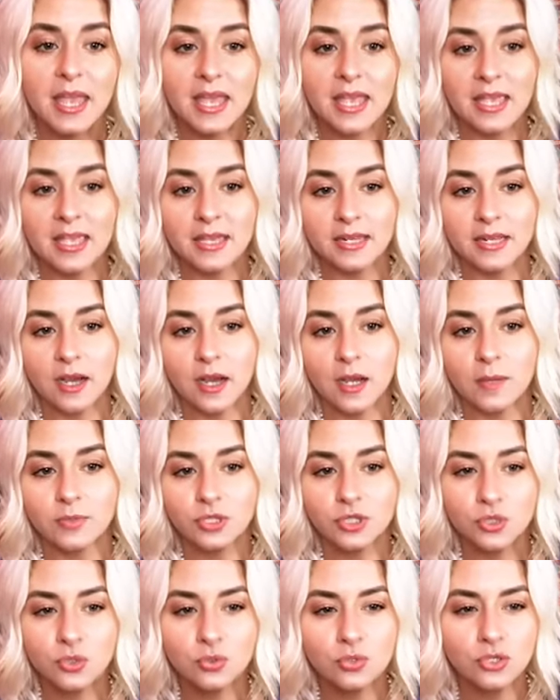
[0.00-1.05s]
It um,
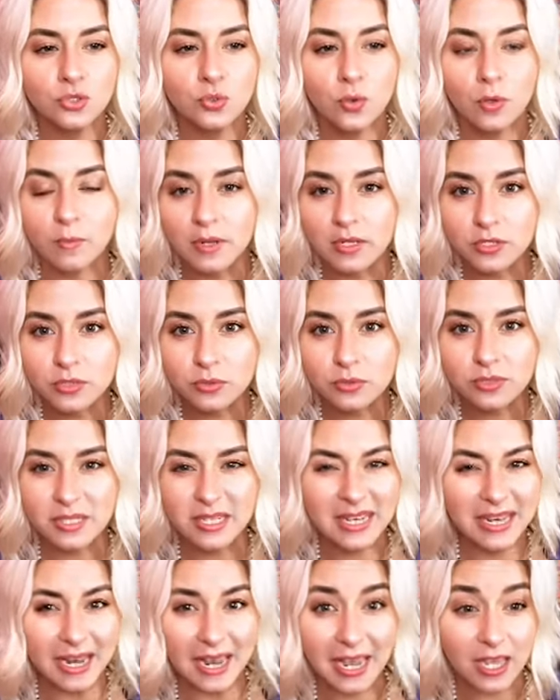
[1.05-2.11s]
soothes sore muscles
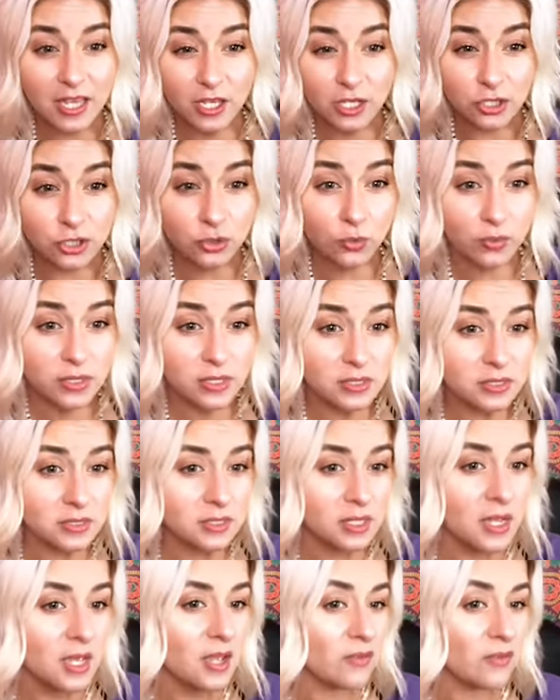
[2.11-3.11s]
and any achy joints.